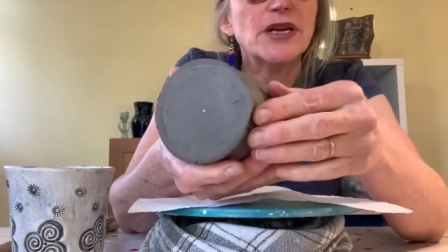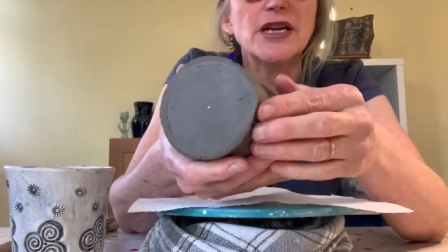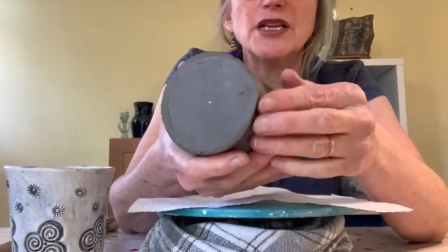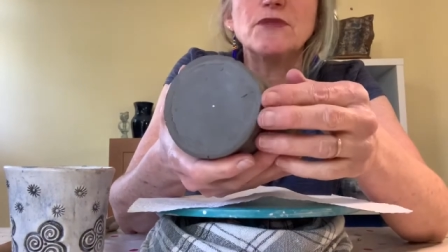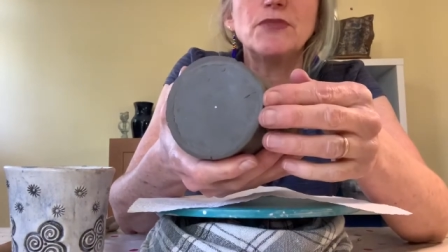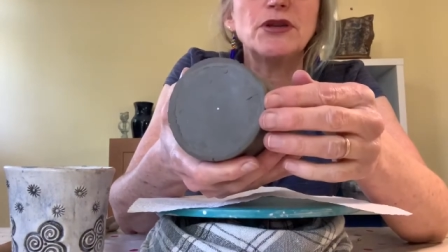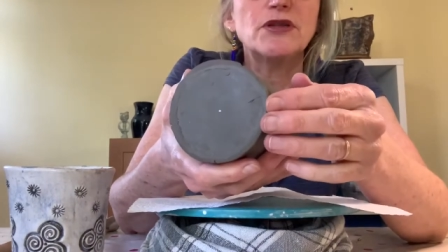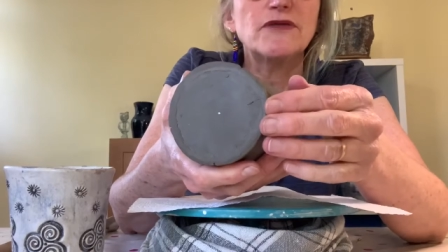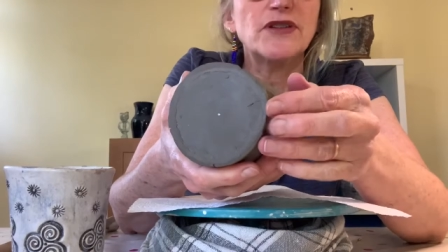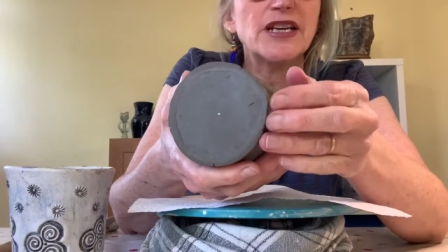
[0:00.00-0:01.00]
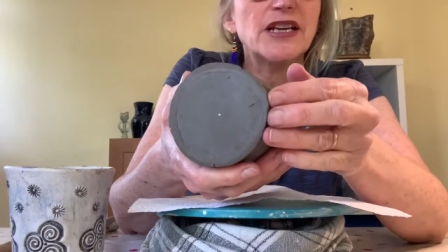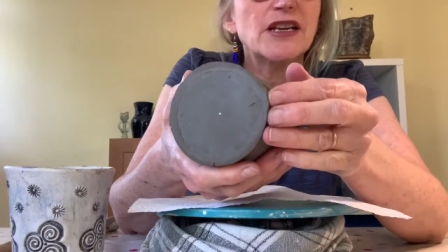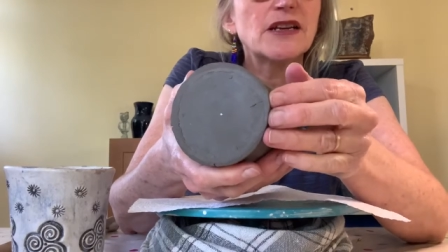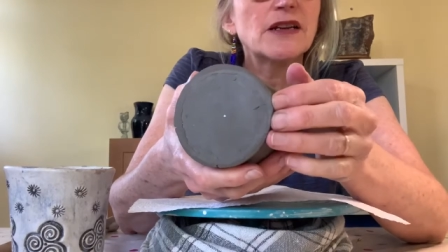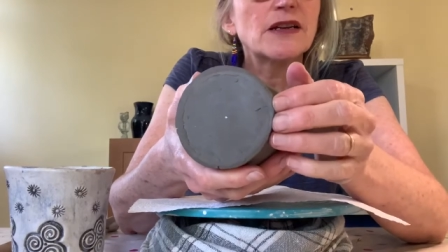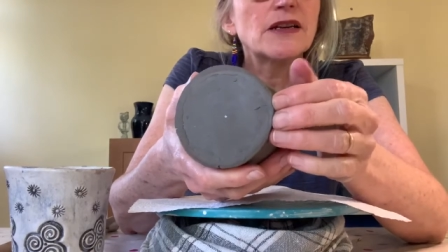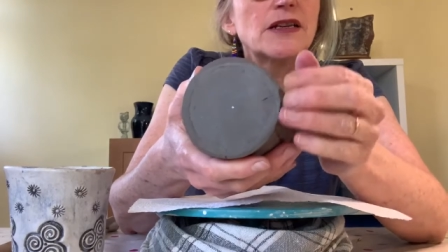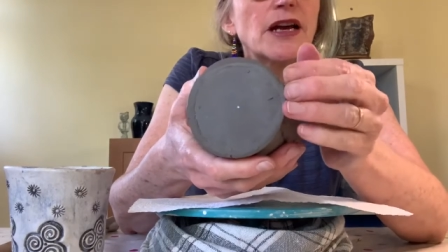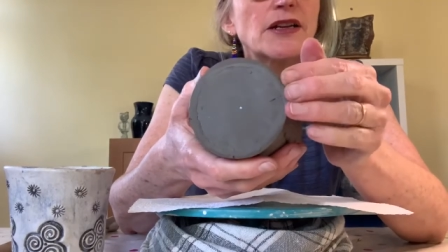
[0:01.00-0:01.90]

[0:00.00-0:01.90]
is beautifully done.